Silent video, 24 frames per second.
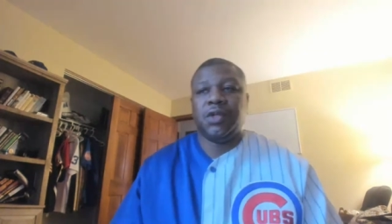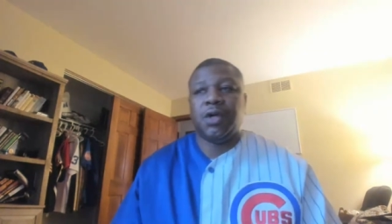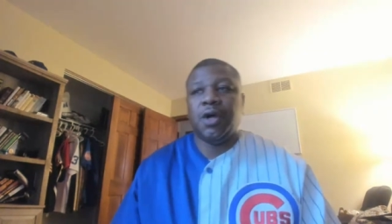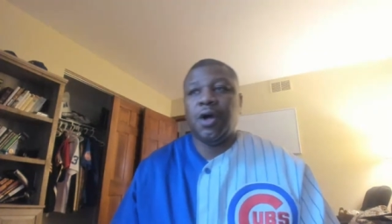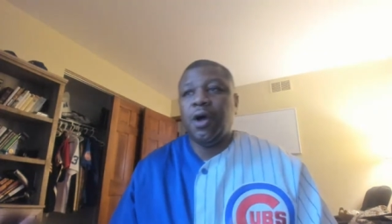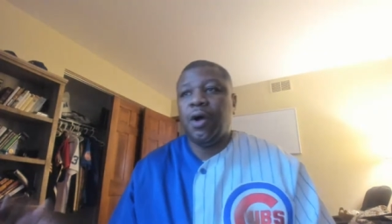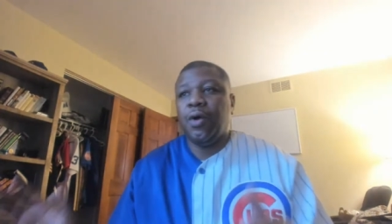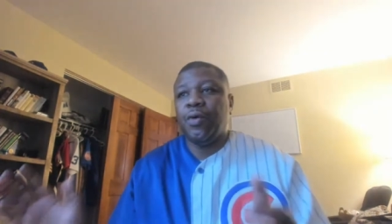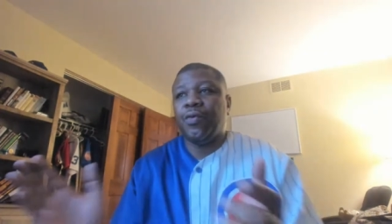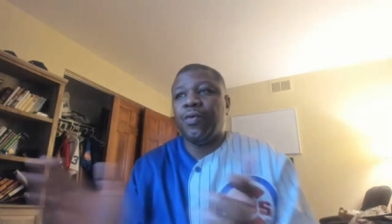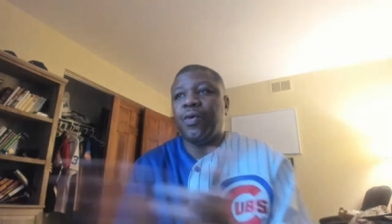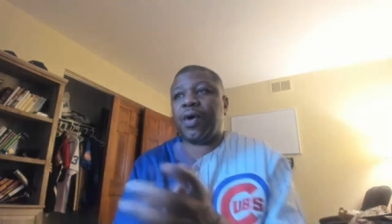
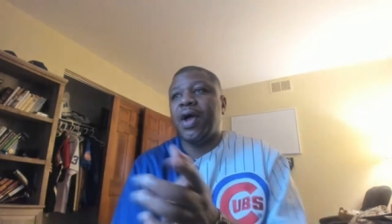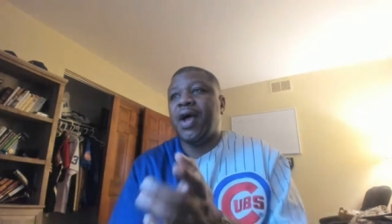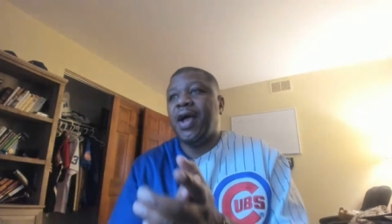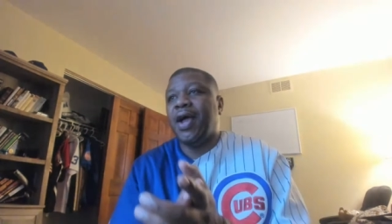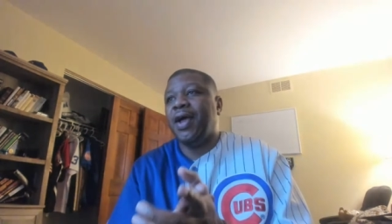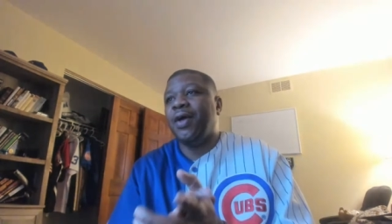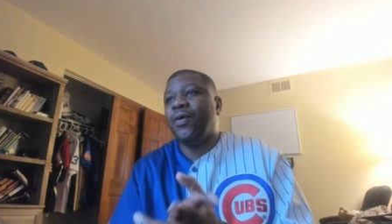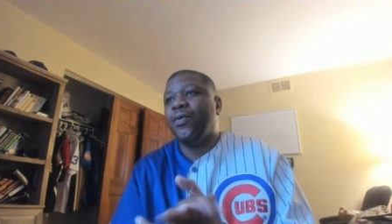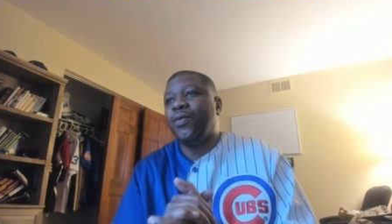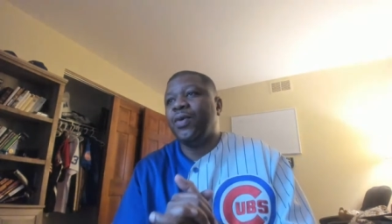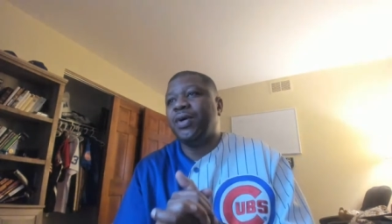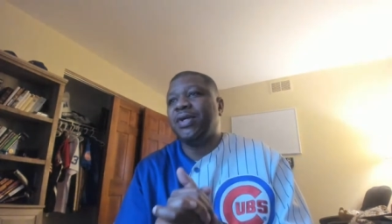All
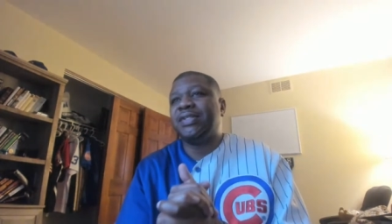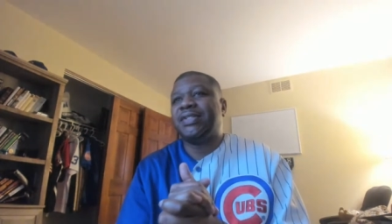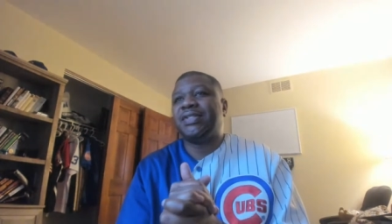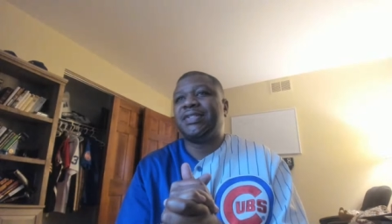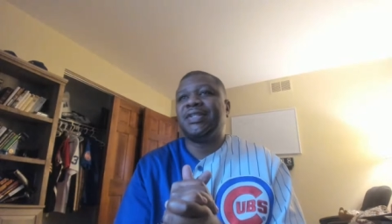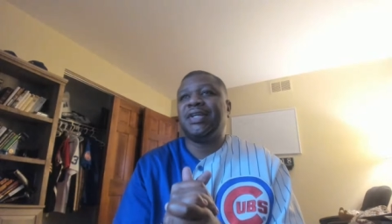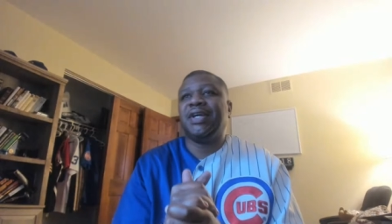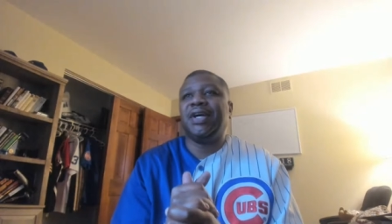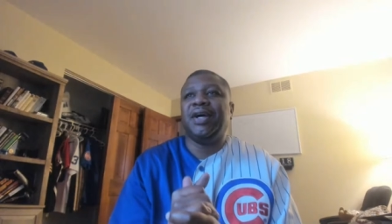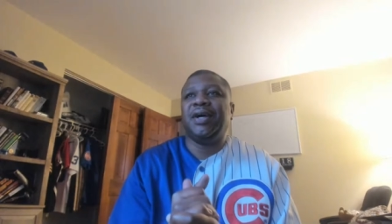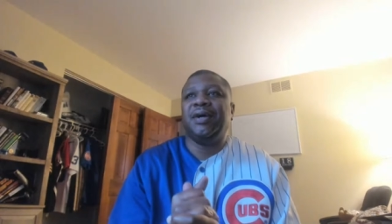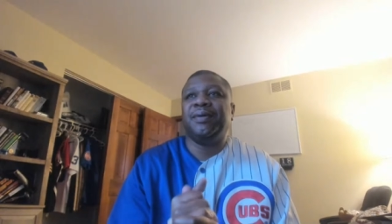right,
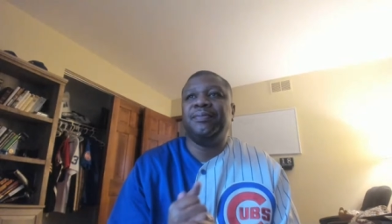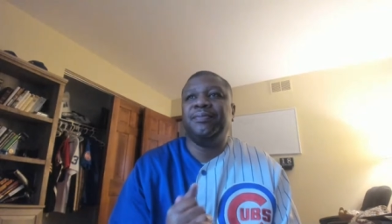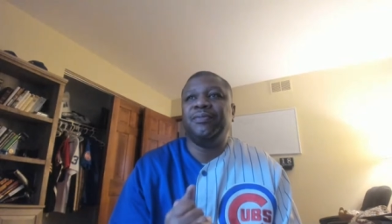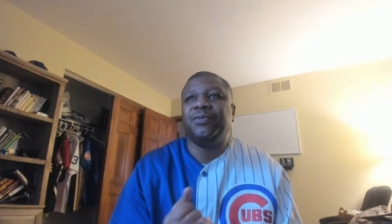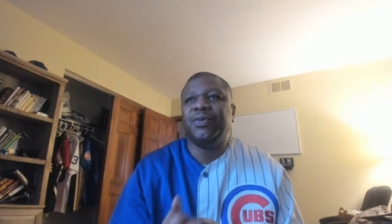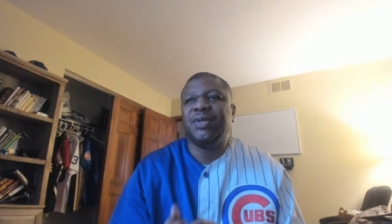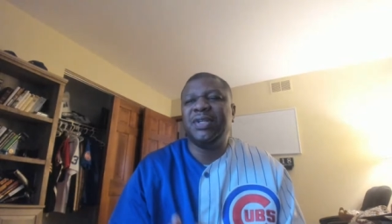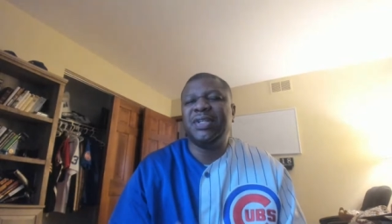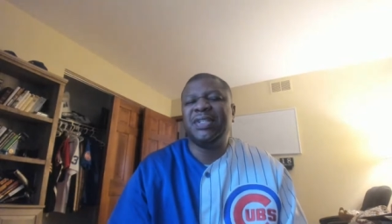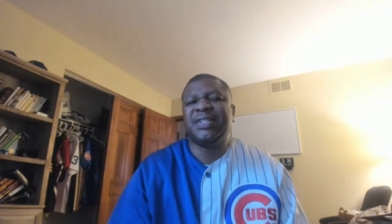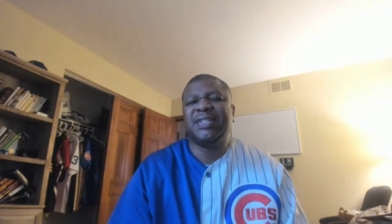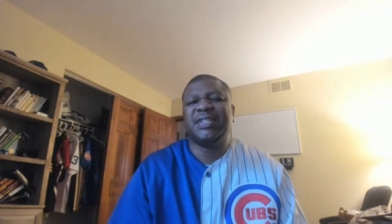what's up?
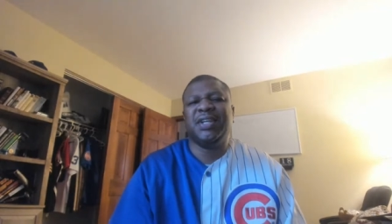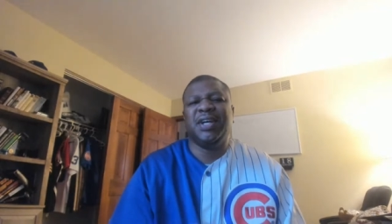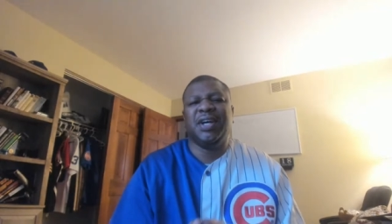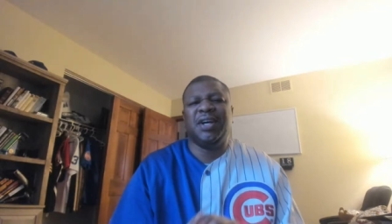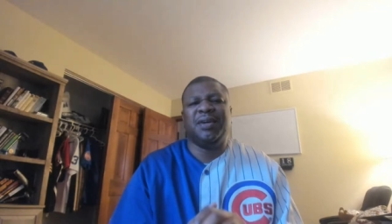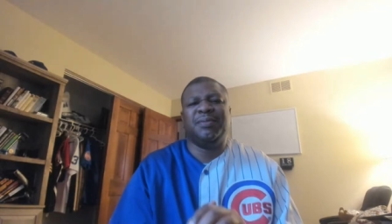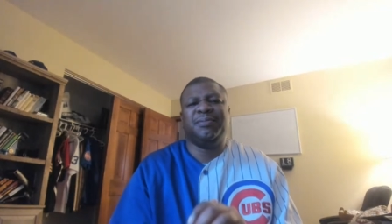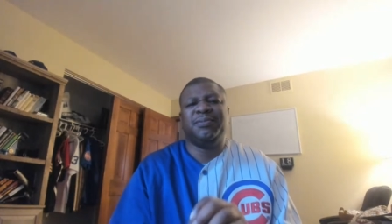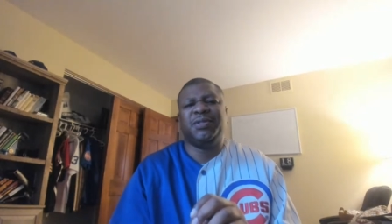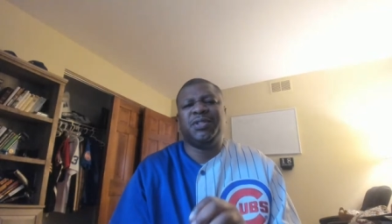What's up?